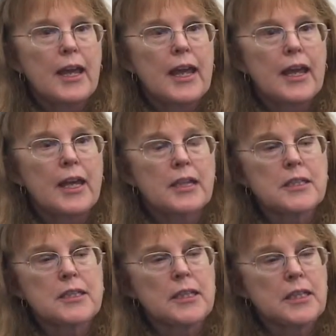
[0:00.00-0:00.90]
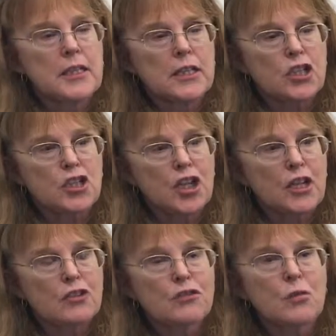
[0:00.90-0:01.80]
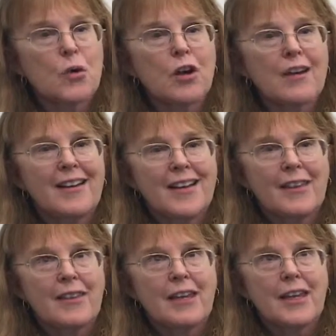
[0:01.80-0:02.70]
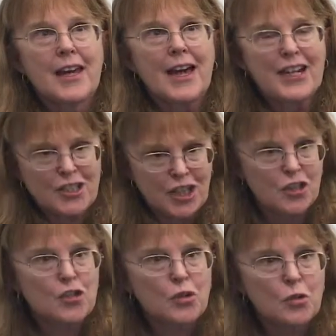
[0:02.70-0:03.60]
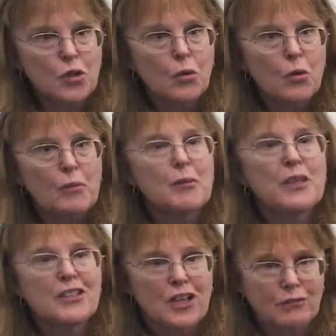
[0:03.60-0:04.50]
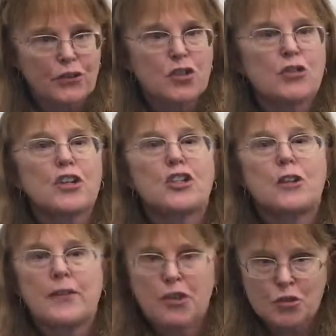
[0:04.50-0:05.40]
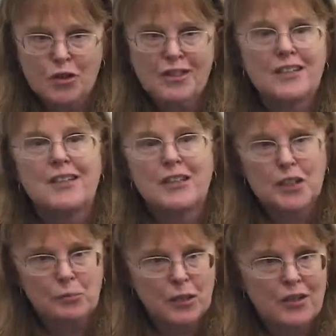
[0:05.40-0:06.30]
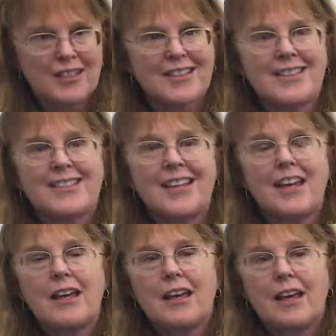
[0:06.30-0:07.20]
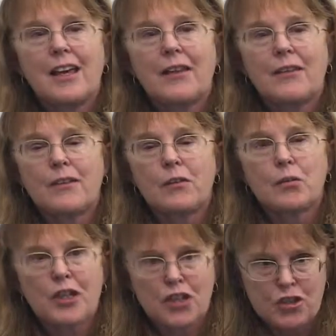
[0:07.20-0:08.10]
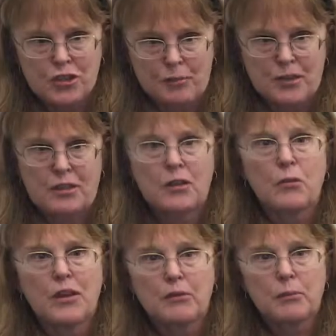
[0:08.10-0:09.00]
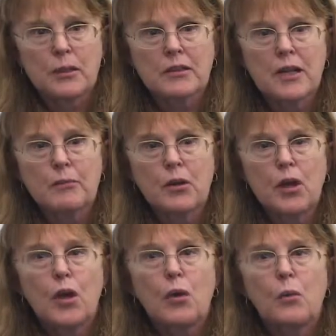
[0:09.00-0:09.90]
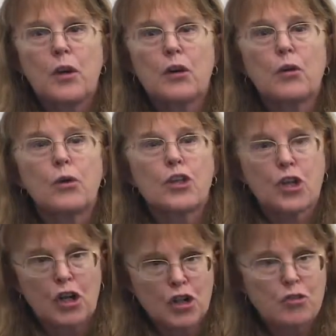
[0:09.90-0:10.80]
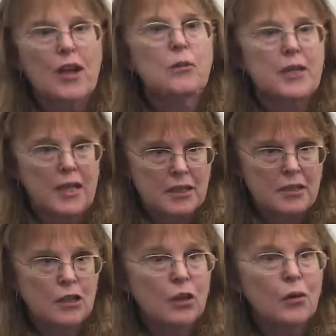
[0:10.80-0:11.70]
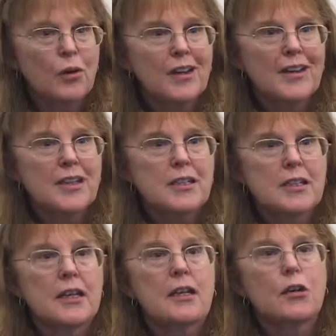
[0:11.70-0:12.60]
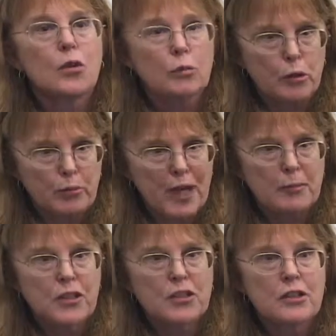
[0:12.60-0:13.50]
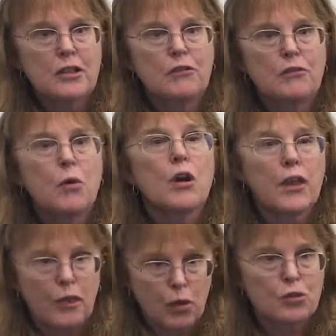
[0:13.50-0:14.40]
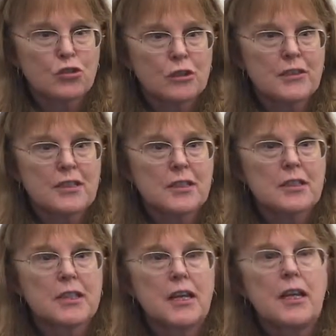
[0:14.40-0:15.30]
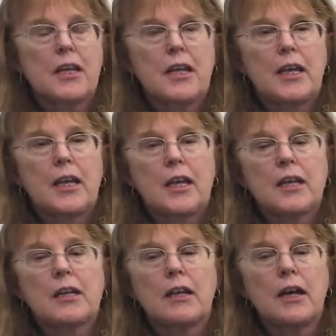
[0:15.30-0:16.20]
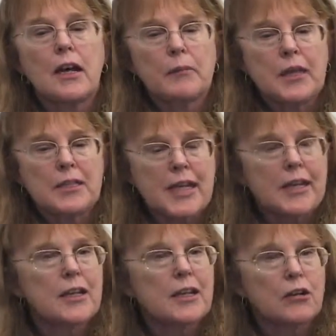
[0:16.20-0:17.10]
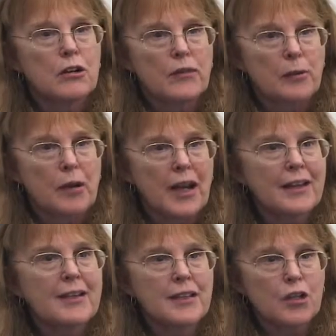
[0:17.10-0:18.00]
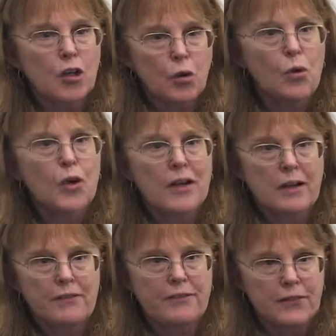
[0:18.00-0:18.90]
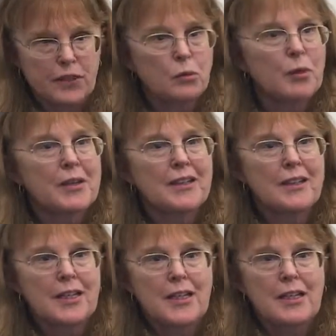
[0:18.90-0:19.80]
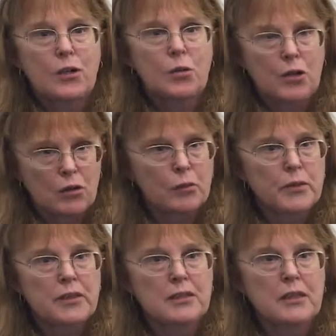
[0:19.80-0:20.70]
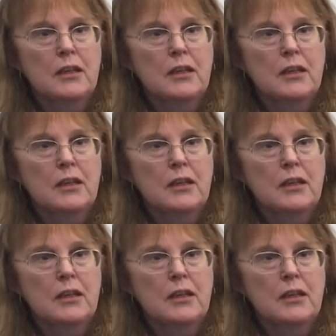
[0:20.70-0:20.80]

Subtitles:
And in exchange for the access to the Women and Means infrastructure and the trust and the experiences and the relationships that we have built up, we are going to contract with an ACO to get a global payment for those services in taking care of a pilot cohort of 50 women who are homeless,